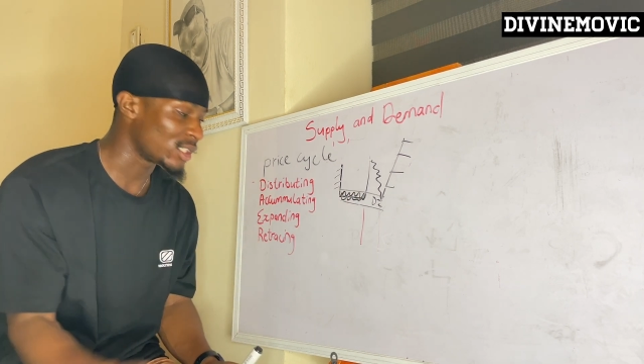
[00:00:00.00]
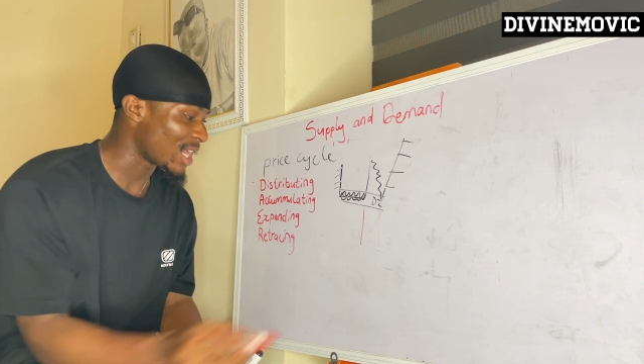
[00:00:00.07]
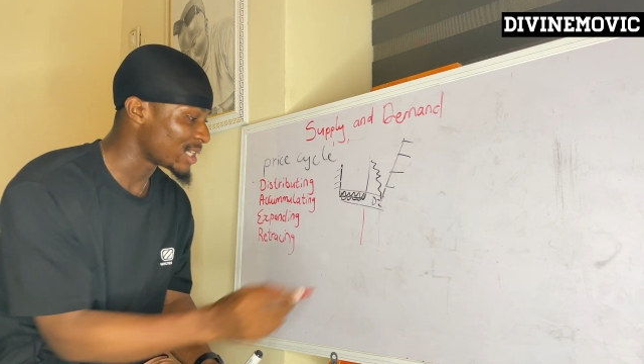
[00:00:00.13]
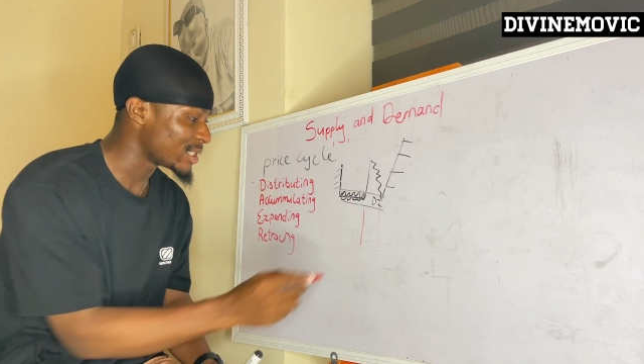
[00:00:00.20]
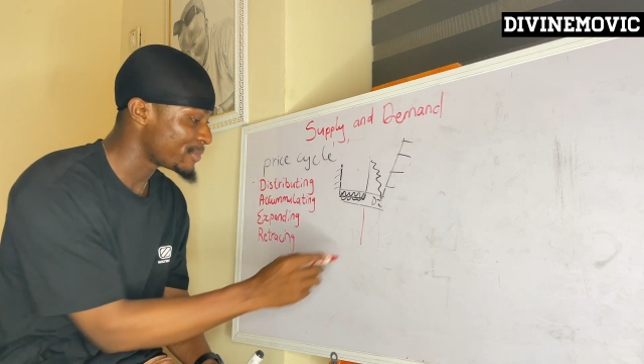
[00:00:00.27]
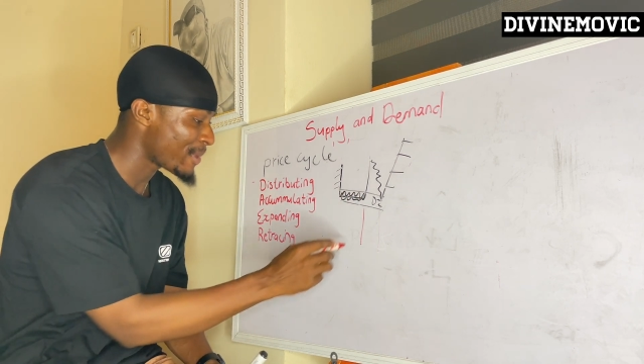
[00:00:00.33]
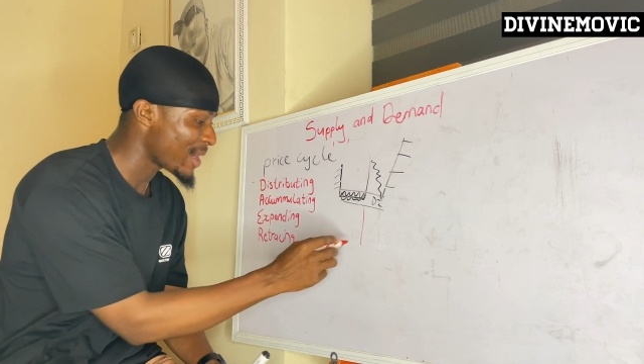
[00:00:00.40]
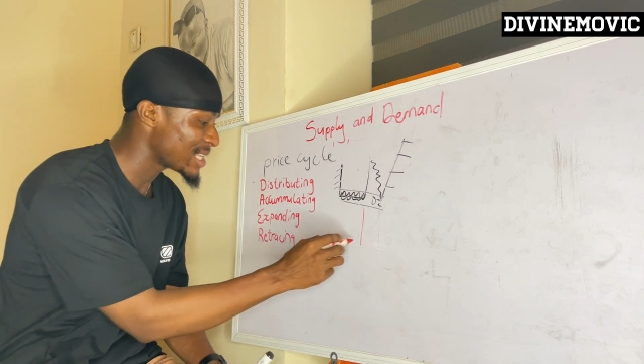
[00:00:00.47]

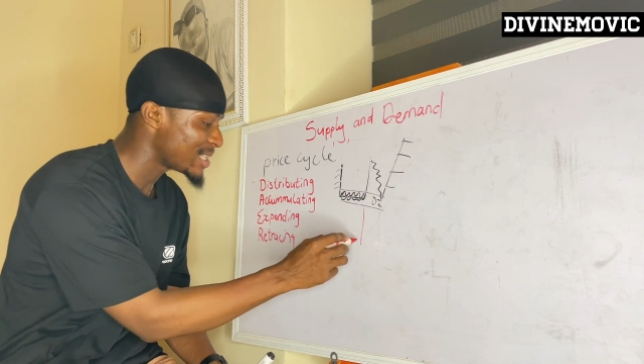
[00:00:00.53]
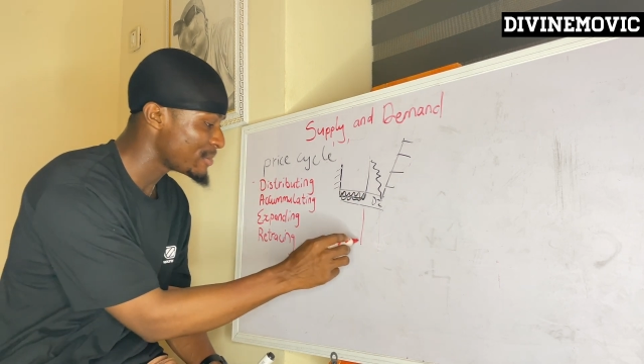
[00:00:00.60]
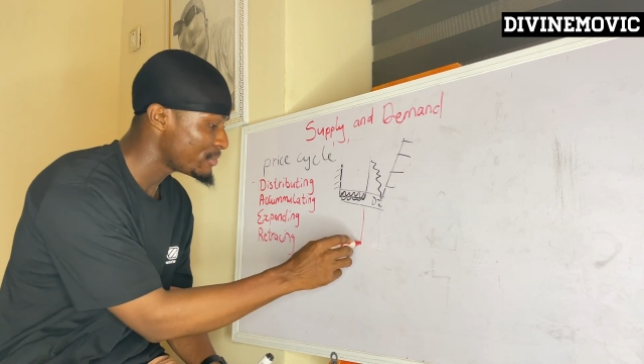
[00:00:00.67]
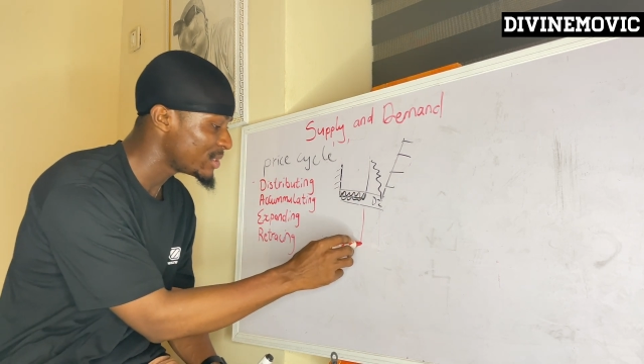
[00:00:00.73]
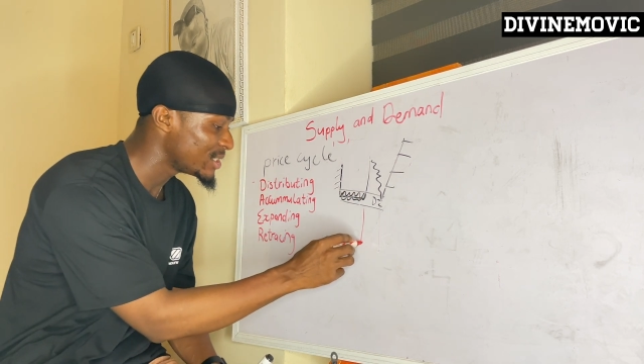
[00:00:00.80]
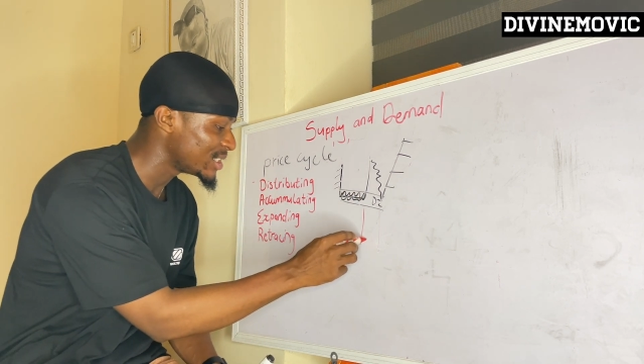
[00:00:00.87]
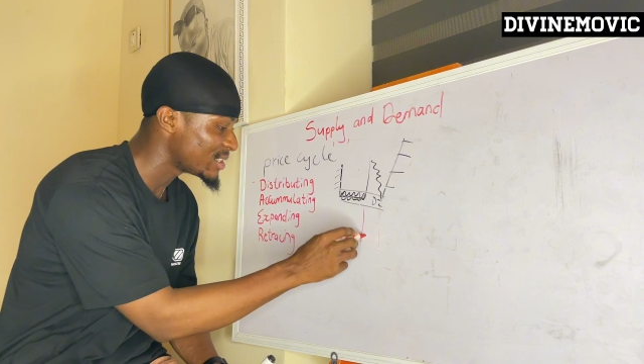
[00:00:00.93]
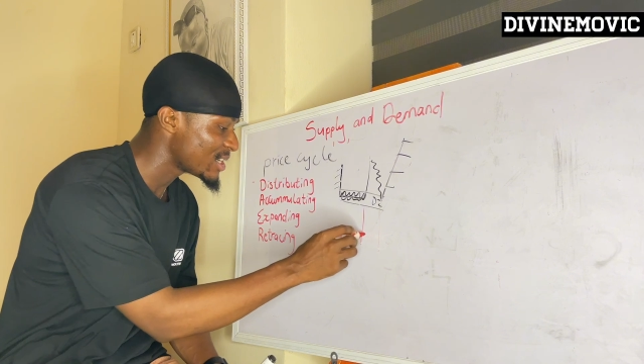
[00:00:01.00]
and price
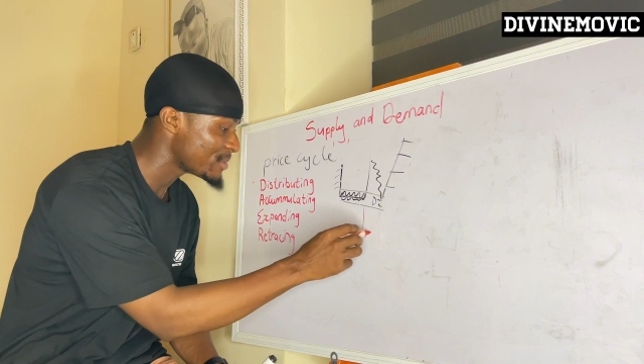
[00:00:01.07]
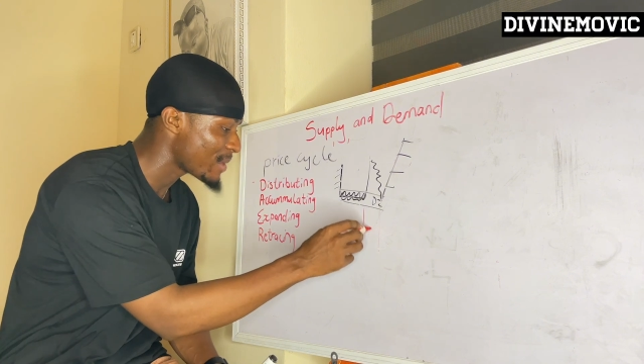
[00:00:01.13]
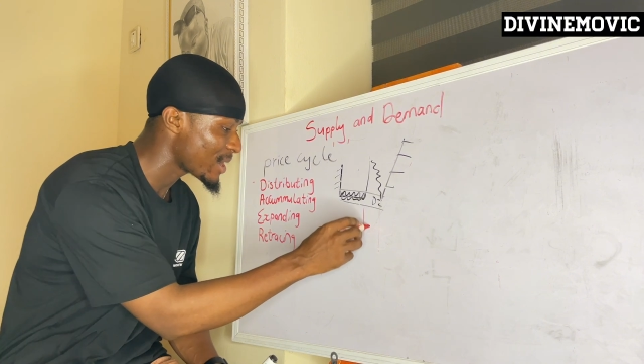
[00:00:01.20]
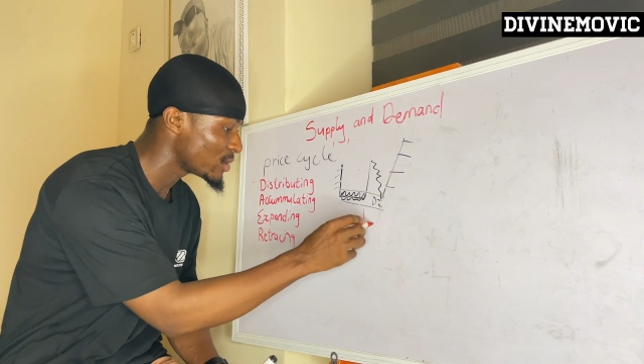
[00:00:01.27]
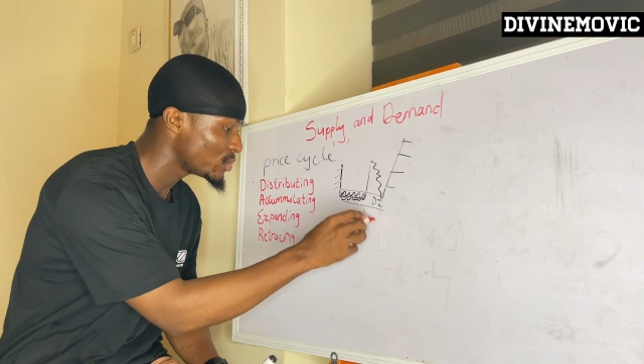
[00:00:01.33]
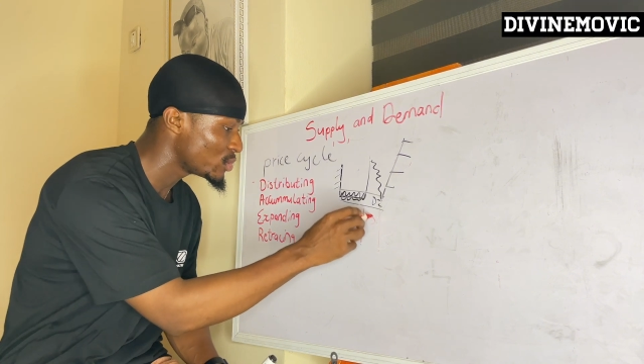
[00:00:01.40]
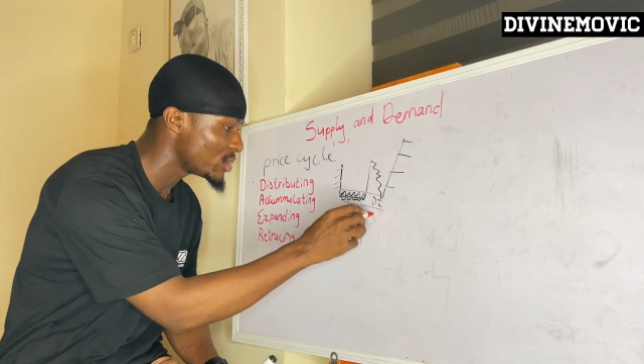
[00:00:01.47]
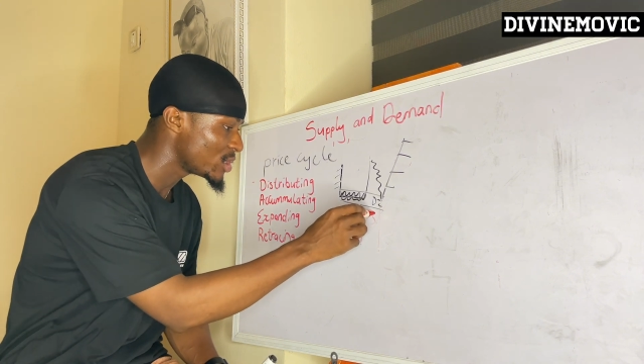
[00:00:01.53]
simply retrace back
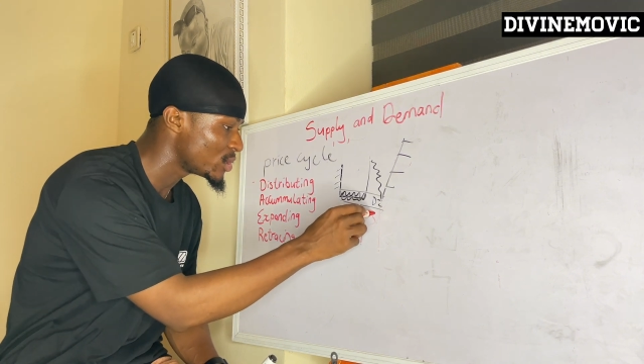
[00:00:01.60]
into this